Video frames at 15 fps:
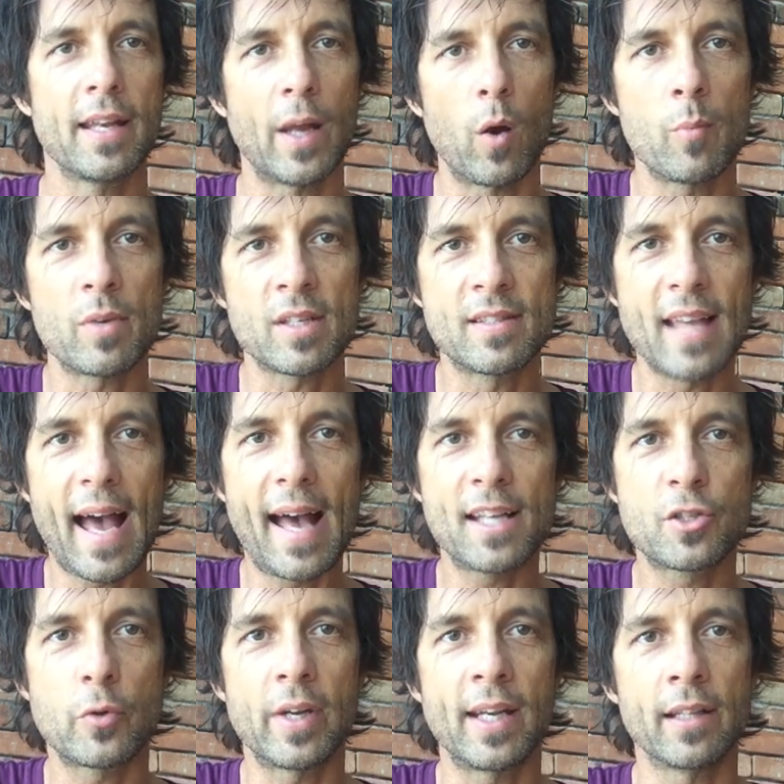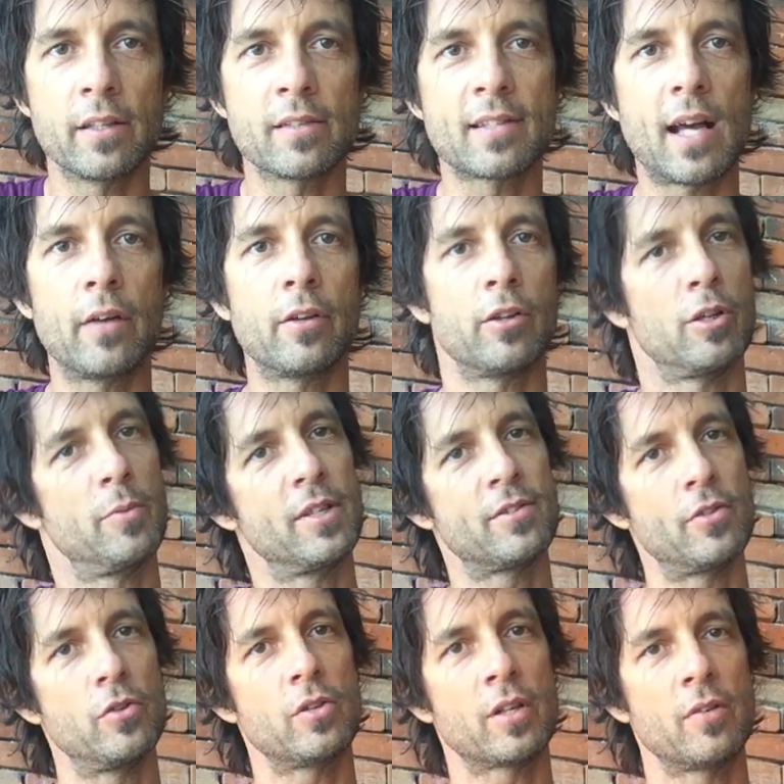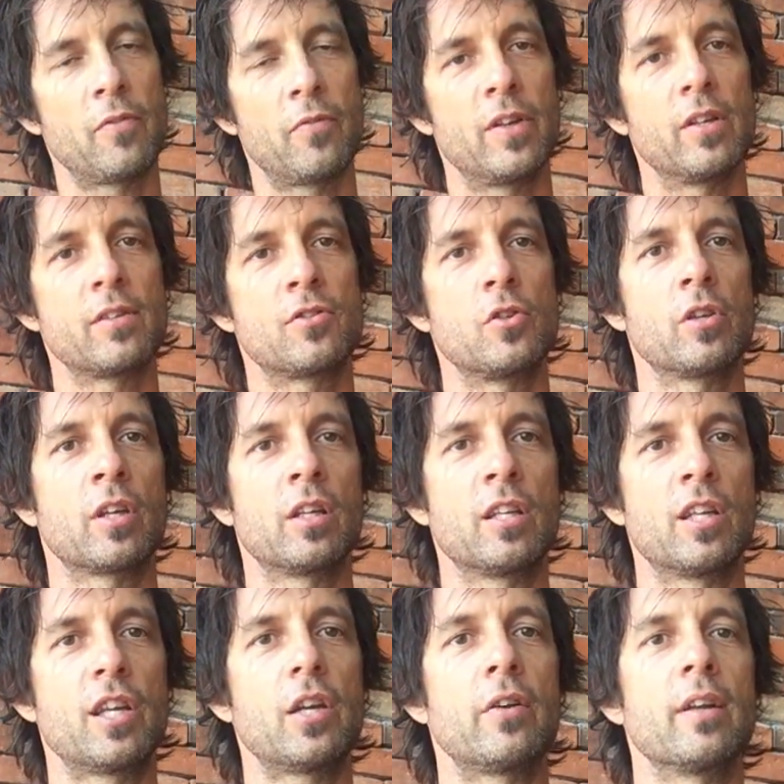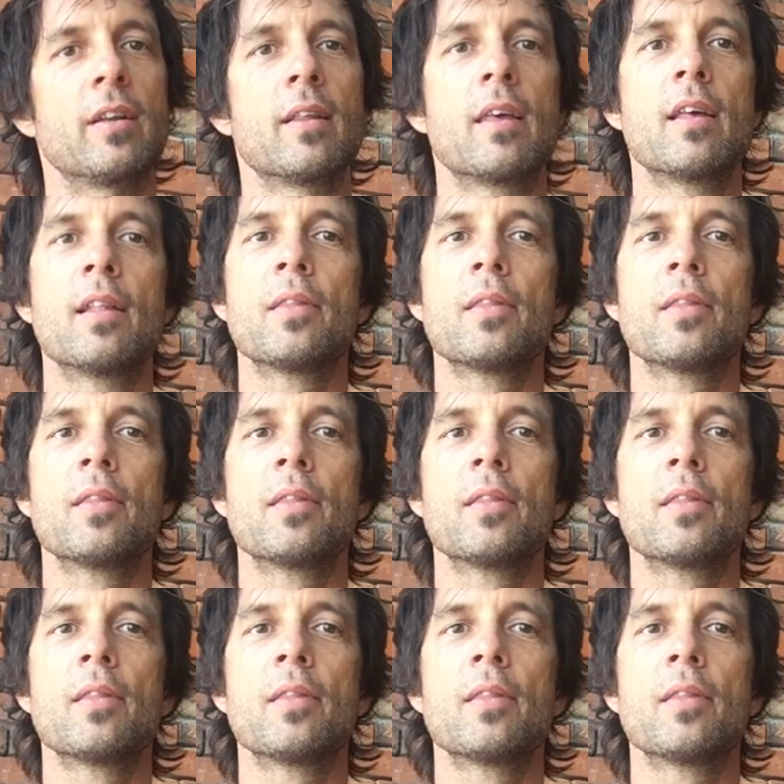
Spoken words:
Now I'm exaggerating the sound a little bit so you can feel it, so you can hear it.